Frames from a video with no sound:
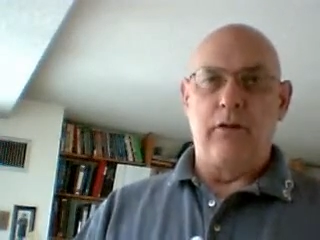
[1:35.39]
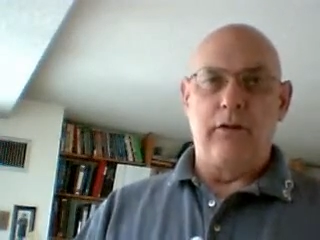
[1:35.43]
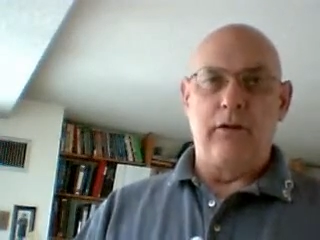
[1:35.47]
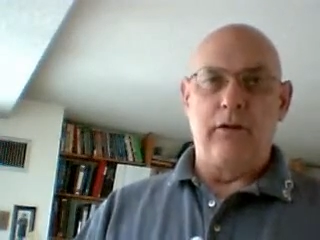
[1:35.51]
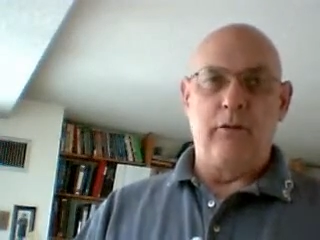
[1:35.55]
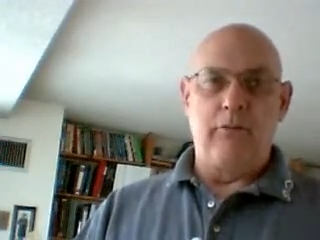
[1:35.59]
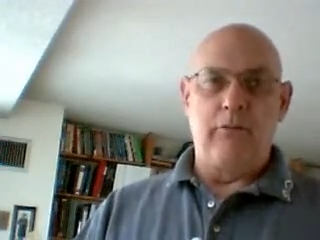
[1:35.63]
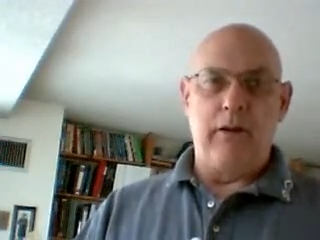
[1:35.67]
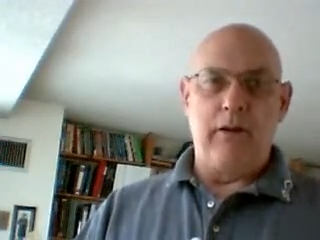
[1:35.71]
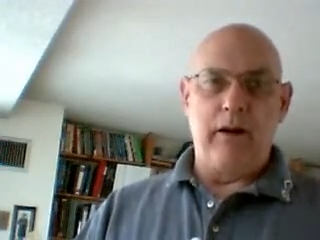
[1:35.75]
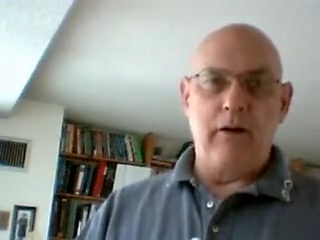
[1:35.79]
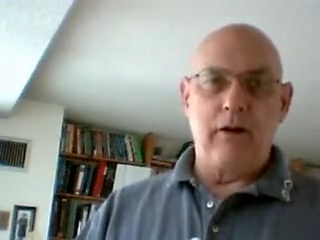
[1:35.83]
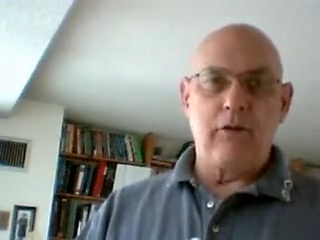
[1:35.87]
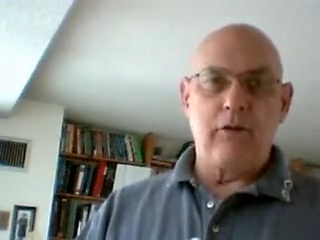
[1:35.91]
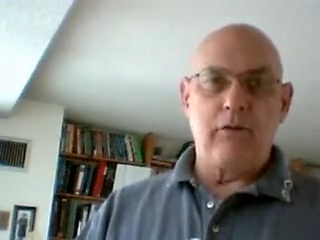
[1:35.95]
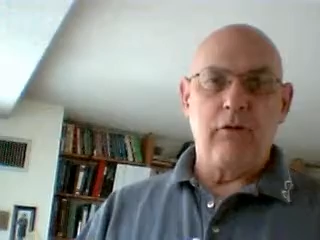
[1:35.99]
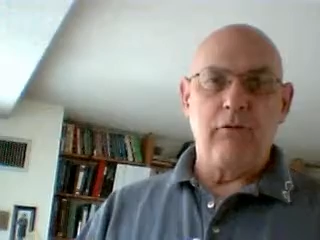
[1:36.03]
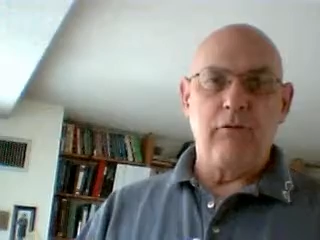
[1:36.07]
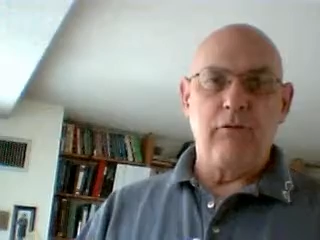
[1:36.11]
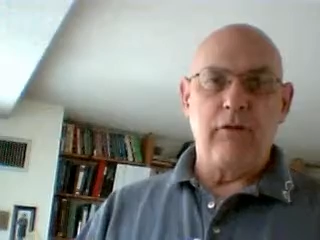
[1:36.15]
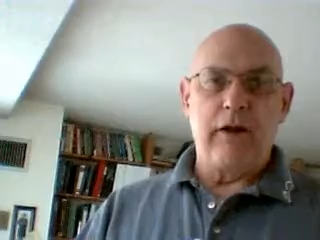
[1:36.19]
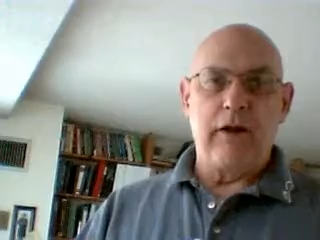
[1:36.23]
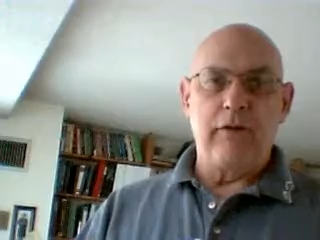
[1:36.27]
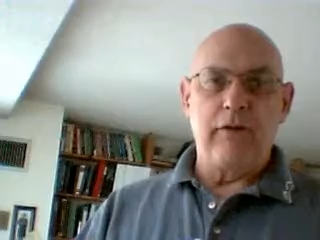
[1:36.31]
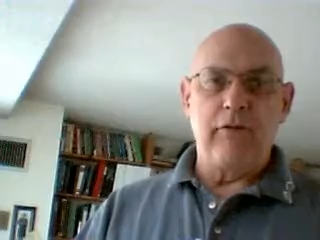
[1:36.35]
a
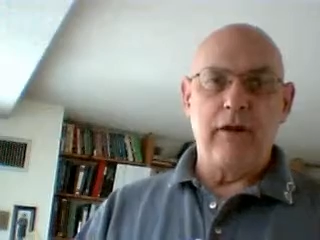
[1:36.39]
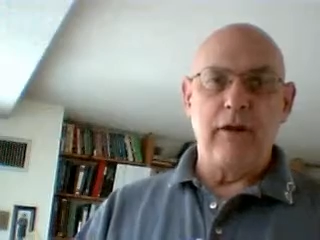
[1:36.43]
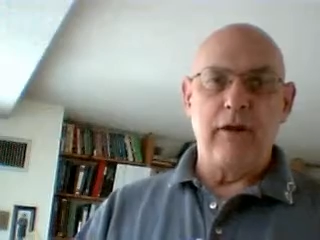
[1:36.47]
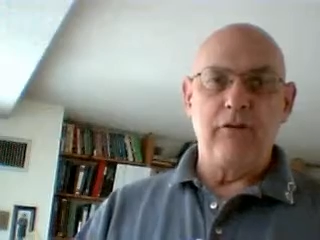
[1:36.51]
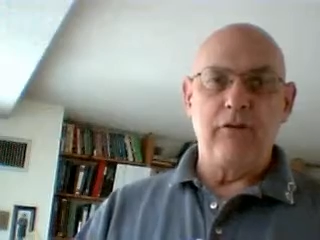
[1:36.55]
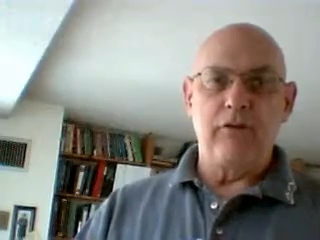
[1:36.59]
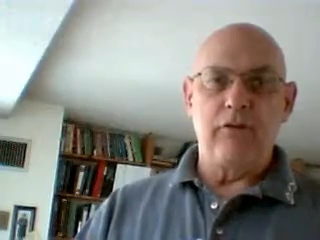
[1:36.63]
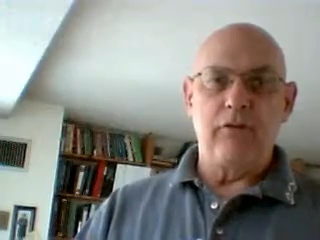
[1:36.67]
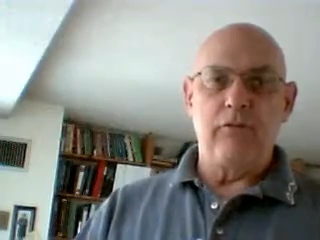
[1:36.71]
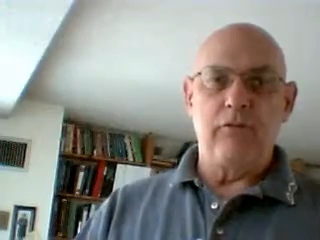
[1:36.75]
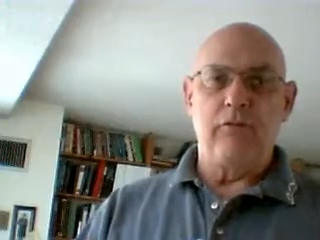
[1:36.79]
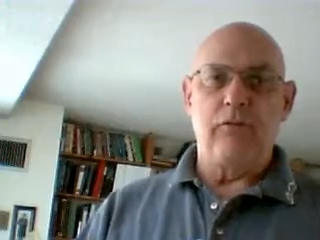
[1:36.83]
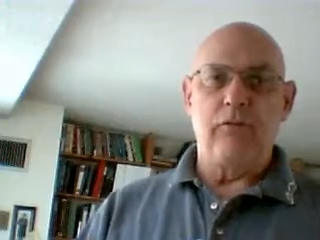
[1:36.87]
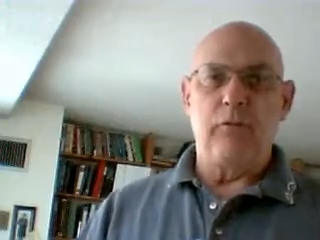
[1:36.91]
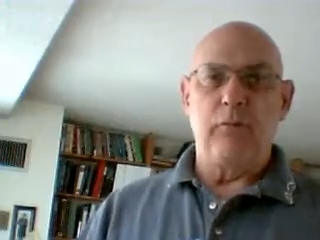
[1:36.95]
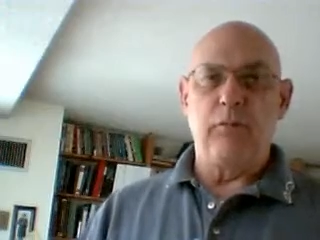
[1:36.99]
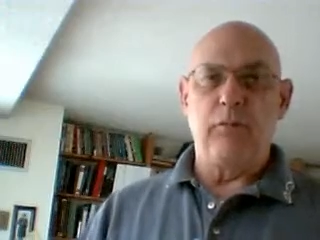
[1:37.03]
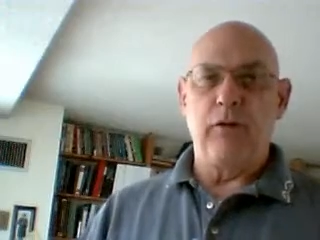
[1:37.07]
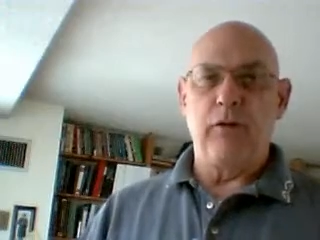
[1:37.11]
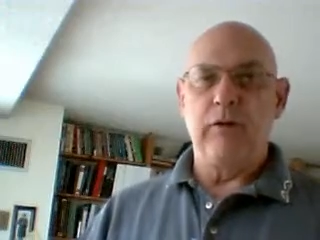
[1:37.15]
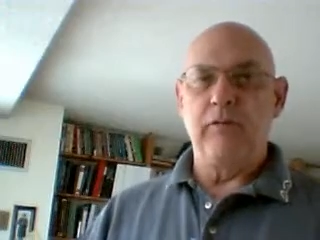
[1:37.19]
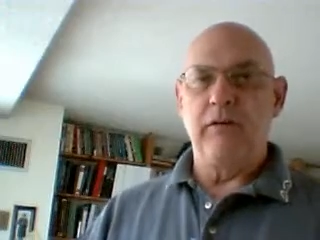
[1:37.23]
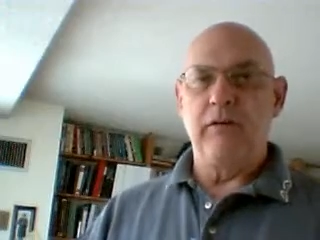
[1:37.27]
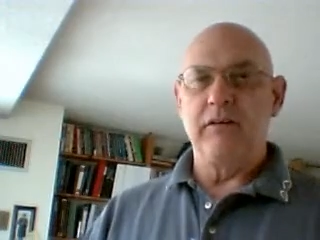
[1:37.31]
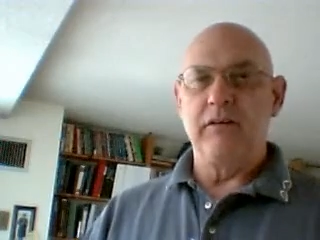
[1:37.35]
theoretical foundation
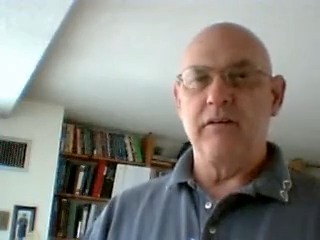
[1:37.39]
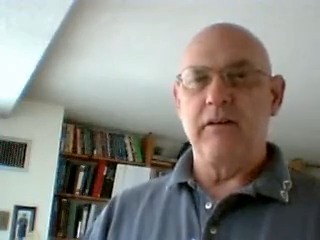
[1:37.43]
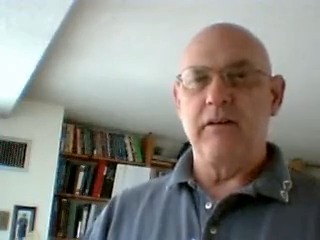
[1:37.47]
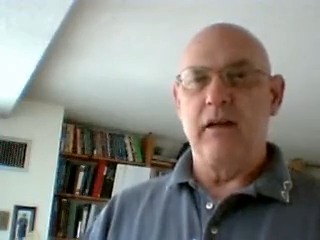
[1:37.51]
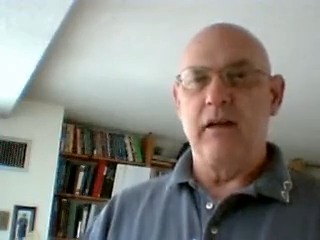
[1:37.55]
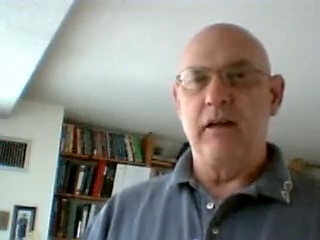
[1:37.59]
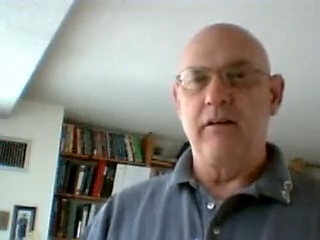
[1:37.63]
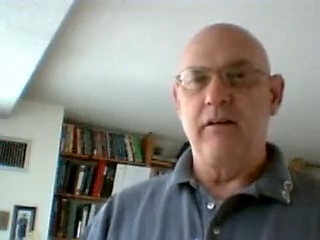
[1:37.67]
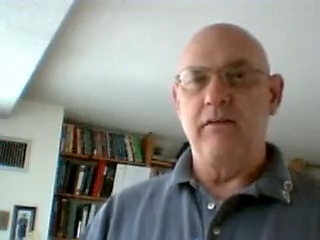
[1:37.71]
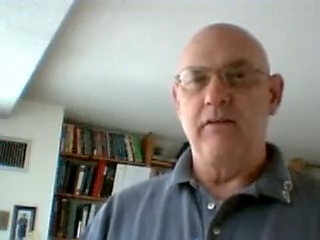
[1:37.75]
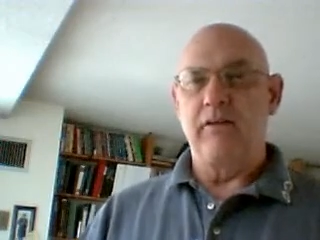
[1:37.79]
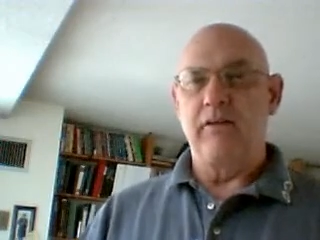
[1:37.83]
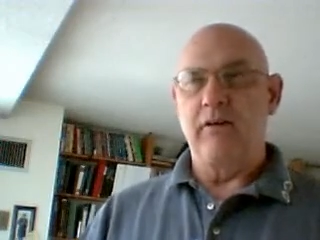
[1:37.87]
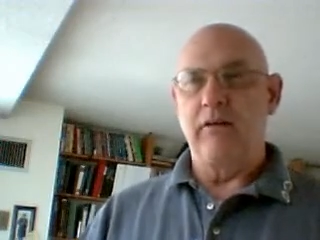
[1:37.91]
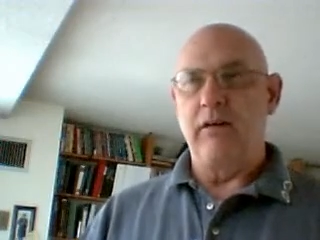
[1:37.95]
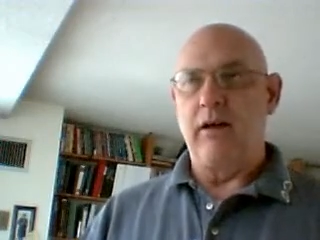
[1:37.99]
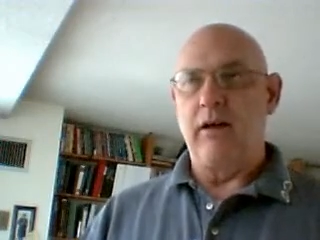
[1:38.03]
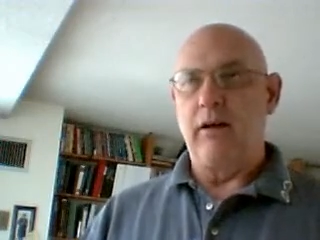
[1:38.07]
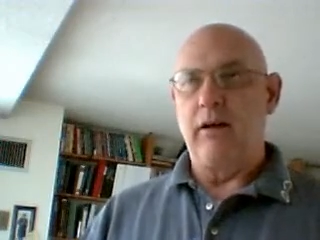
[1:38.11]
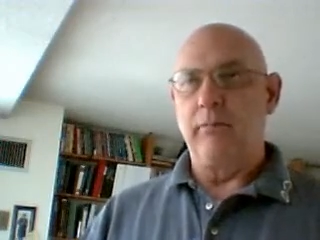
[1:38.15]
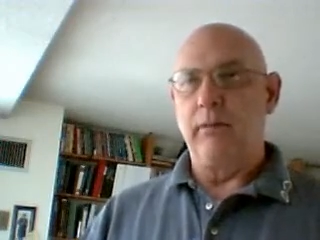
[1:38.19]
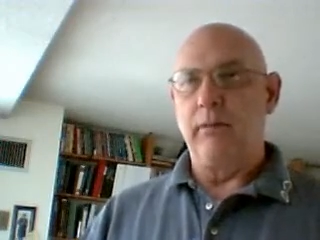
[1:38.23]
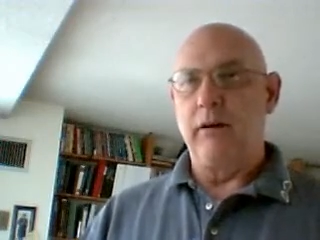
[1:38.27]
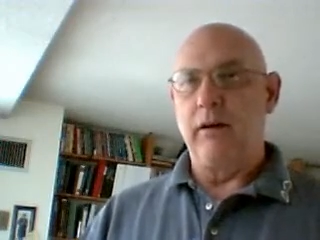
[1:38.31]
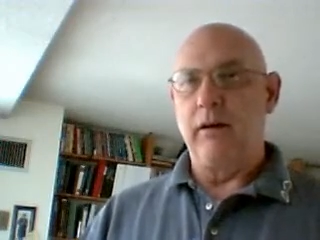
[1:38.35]
for previous studies of
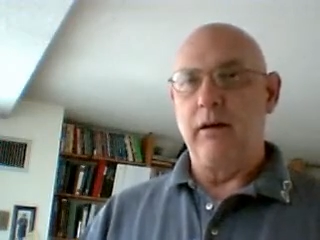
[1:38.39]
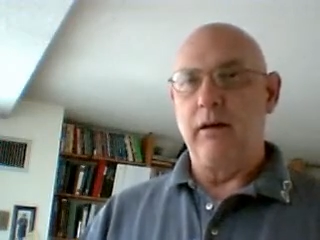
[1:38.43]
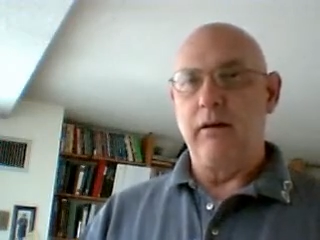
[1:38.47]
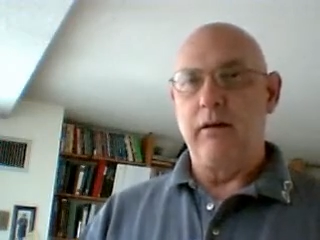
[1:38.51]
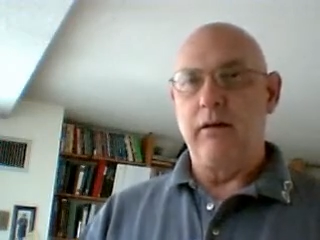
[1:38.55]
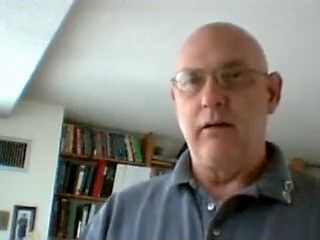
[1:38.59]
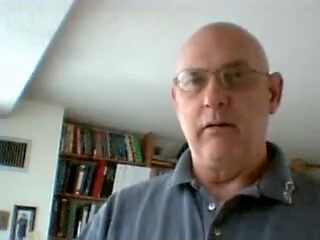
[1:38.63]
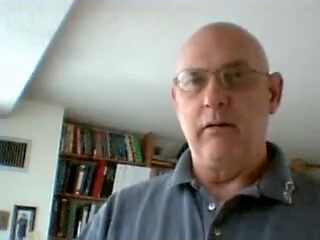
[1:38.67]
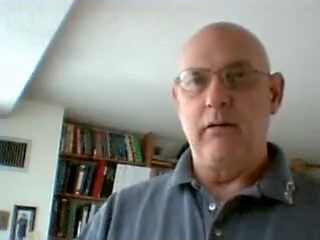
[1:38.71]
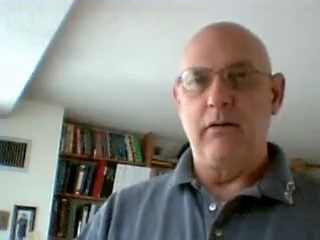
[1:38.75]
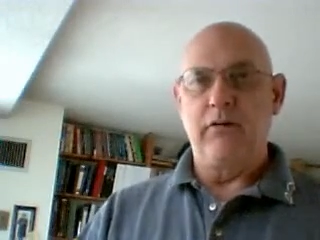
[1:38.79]
the topic,